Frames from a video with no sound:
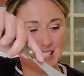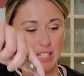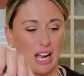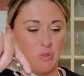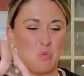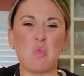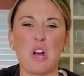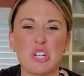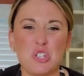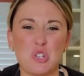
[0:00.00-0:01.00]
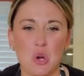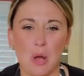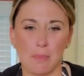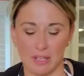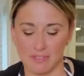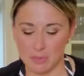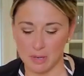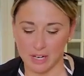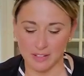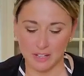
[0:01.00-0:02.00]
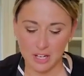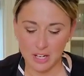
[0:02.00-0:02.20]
not one drop left behind.